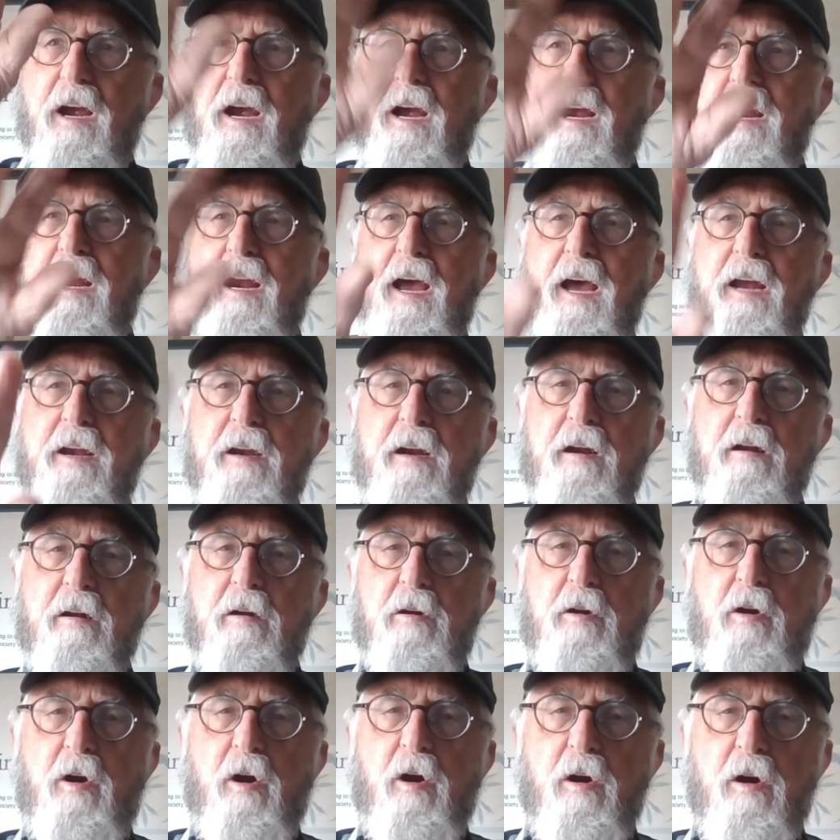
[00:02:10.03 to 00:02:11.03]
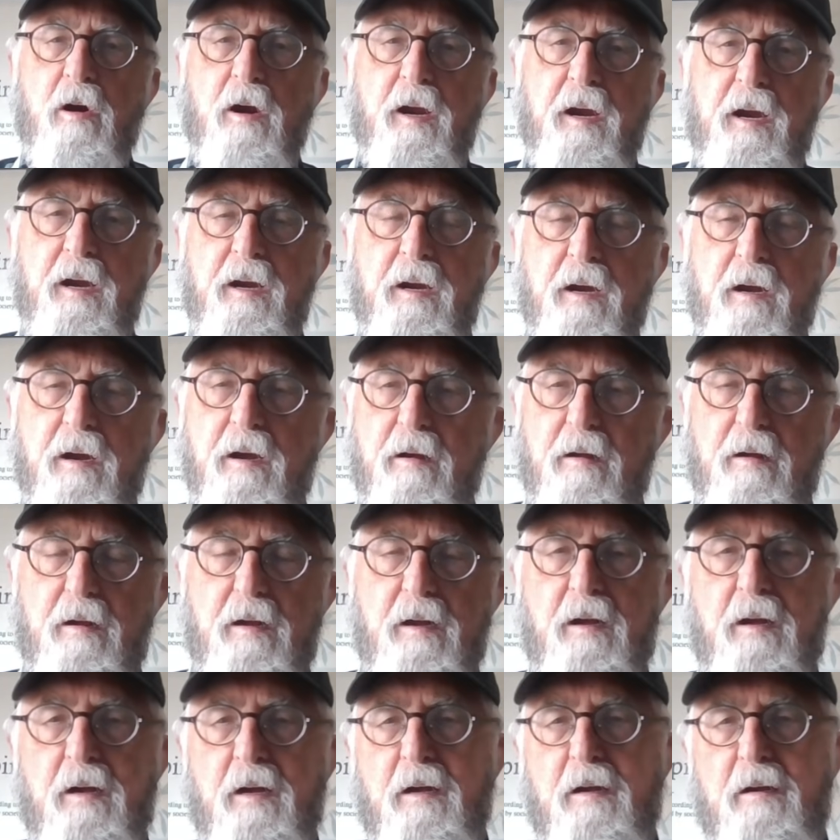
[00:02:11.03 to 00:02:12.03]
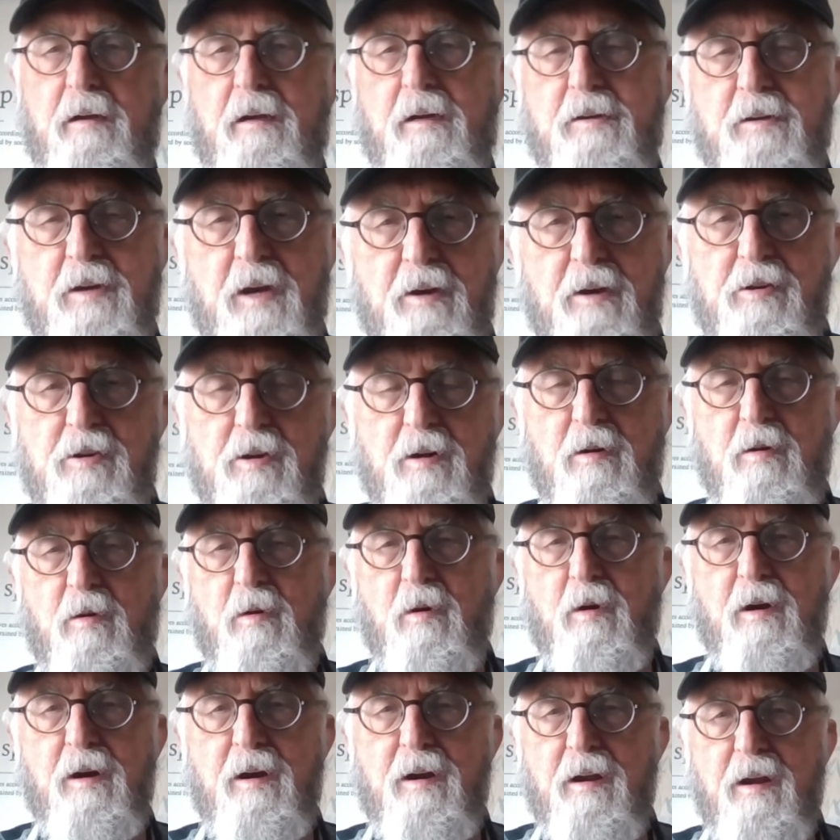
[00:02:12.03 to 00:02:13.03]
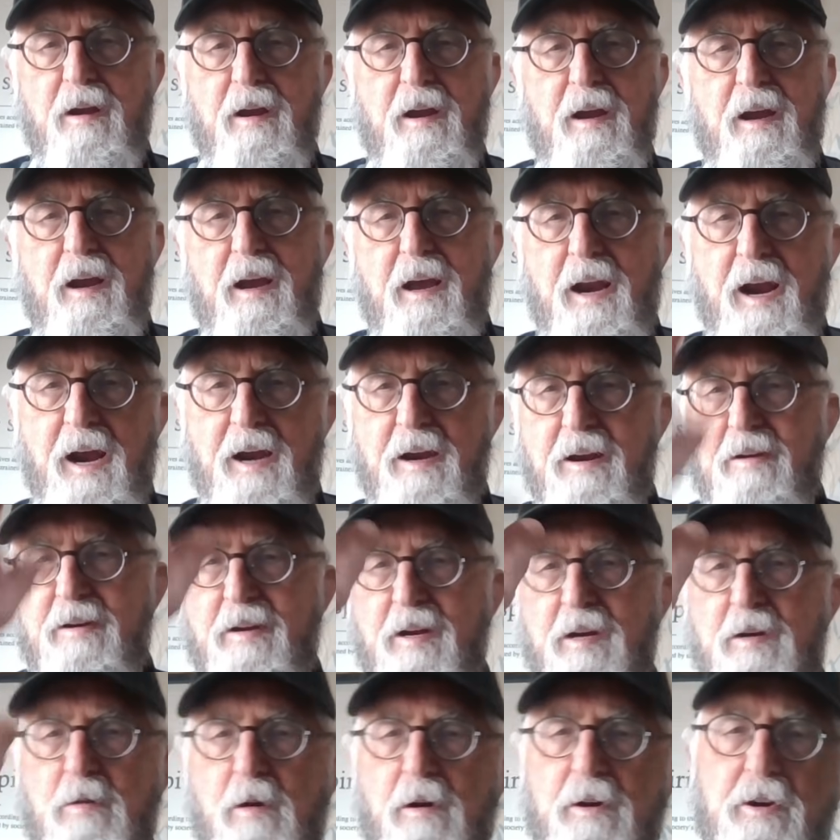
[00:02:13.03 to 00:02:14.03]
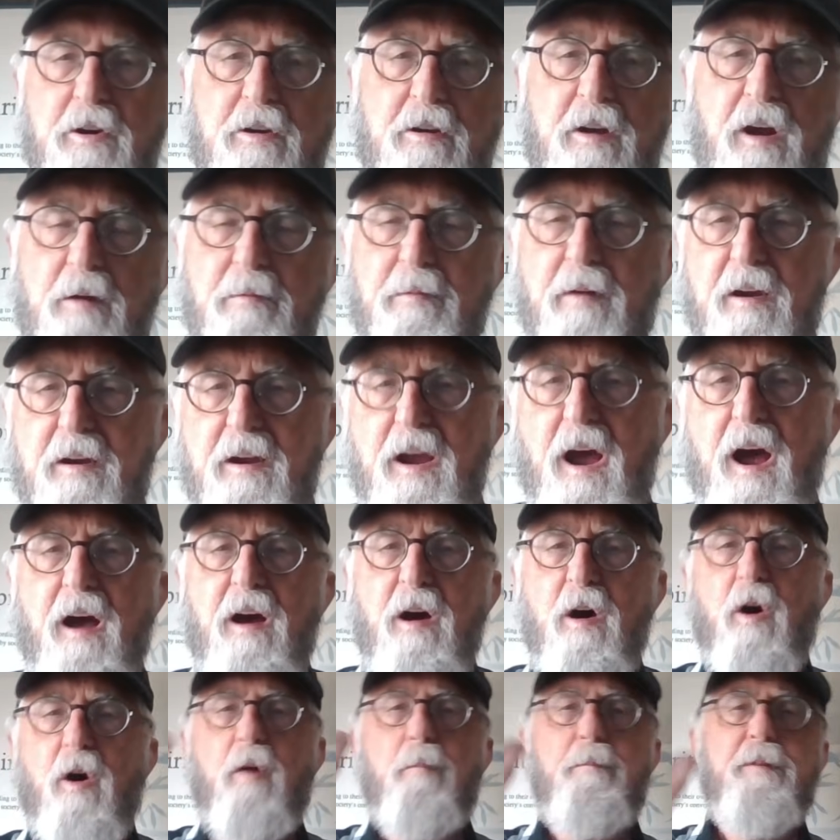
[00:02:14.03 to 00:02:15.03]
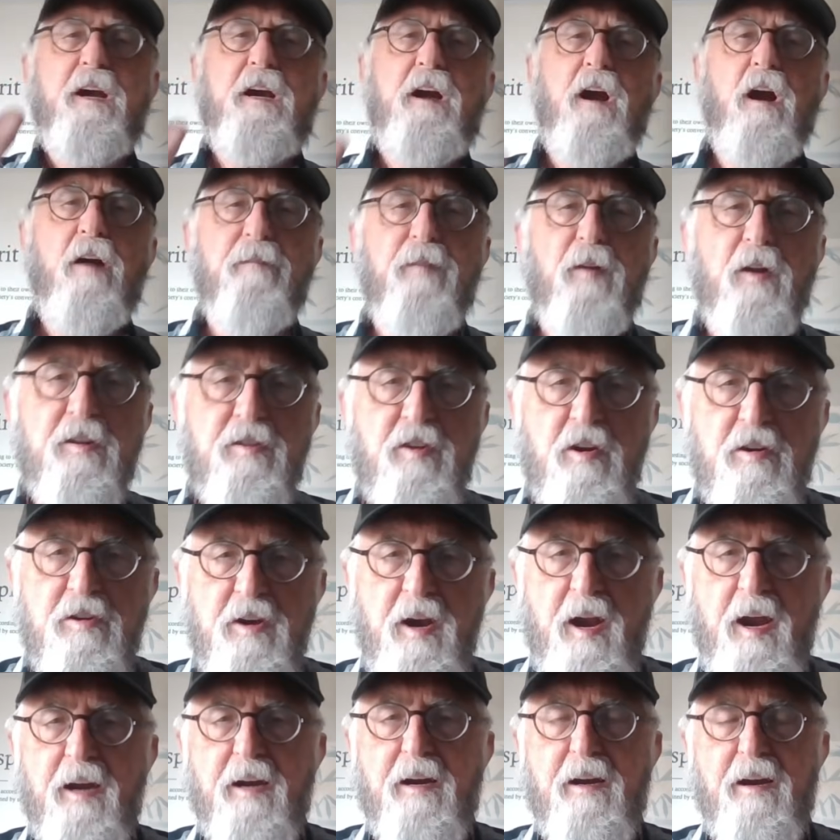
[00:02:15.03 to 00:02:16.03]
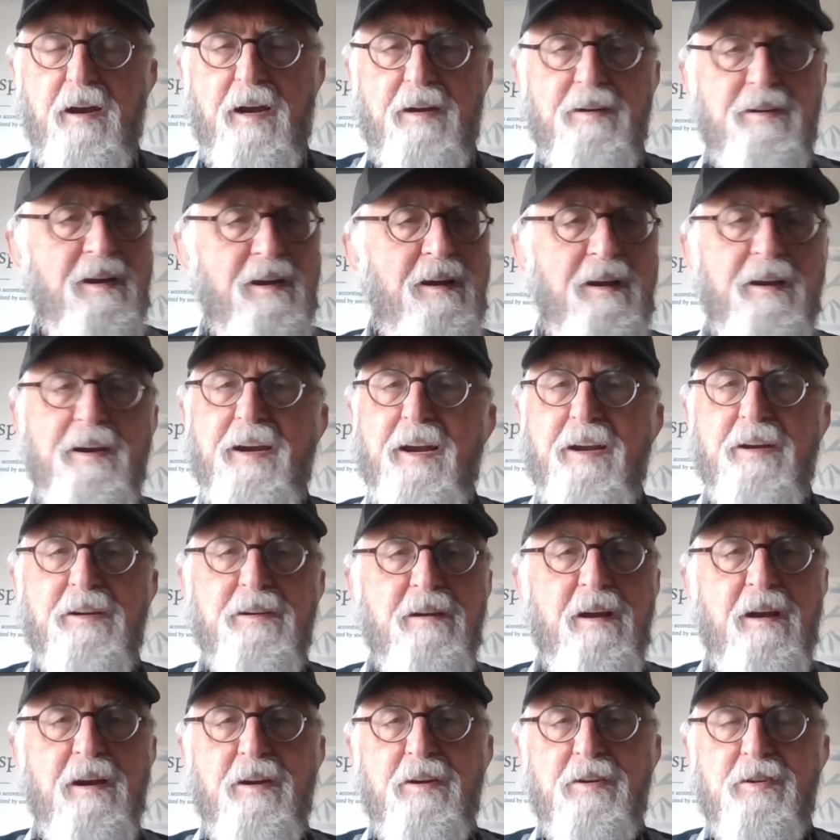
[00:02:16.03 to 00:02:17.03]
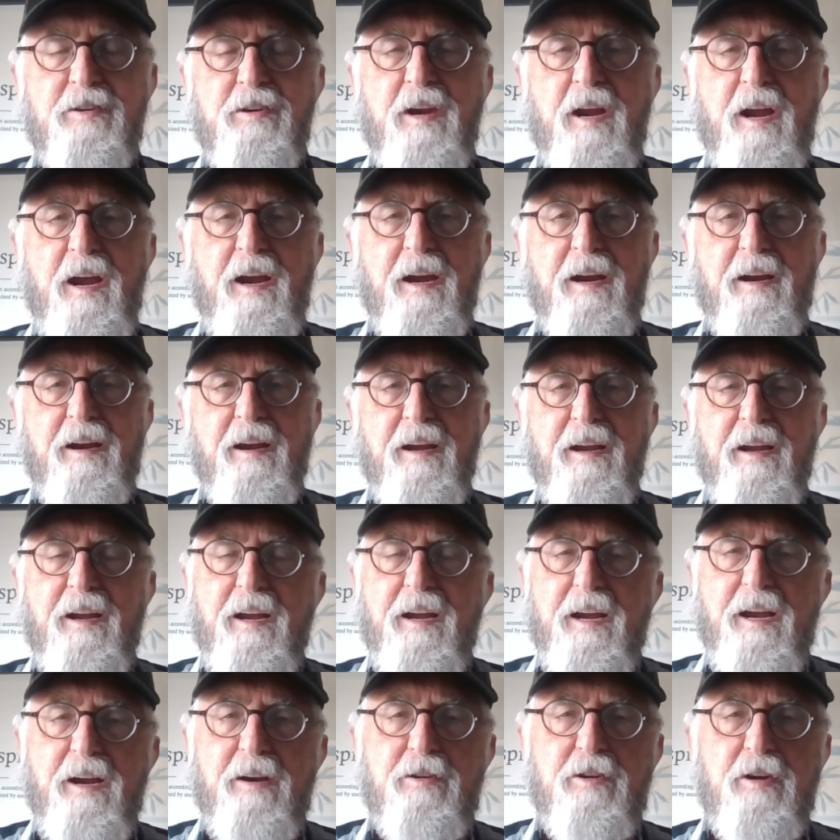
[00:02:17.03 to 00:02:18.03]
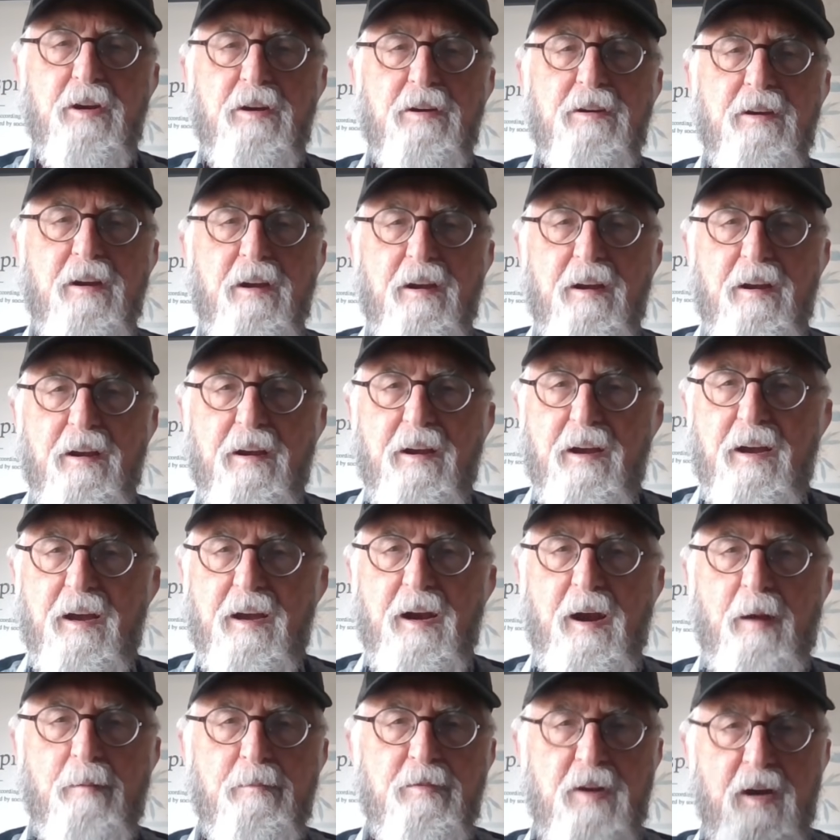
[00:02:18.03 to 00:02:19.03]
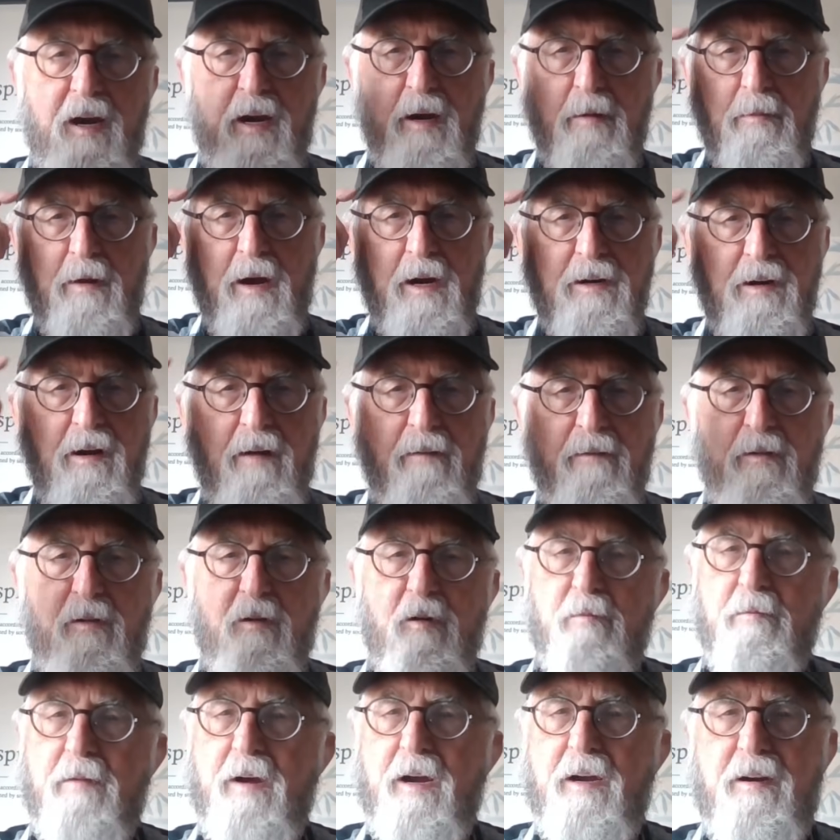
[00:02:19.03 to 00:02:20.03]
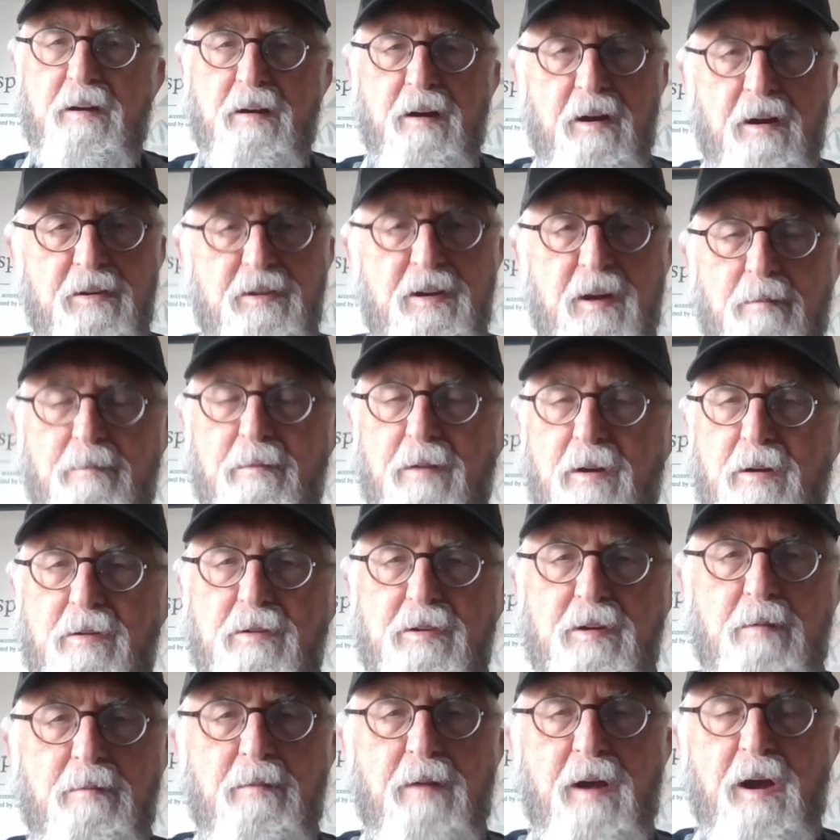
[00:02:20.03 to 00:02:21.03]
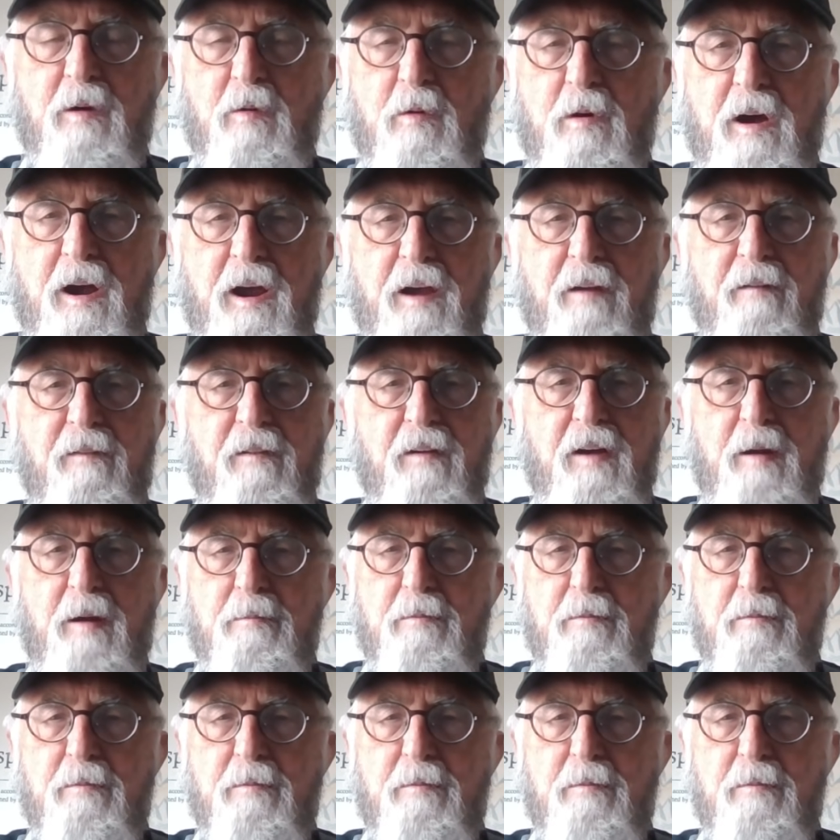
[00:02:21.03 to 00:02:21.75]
And it had the little curly extension cord. Is this what you're talking about? Yeah, well, be careful, it's a snake. I said, honey, it's not a snake. It's just, and I'm saying to myself, oh my gosh, I'm losing my wife.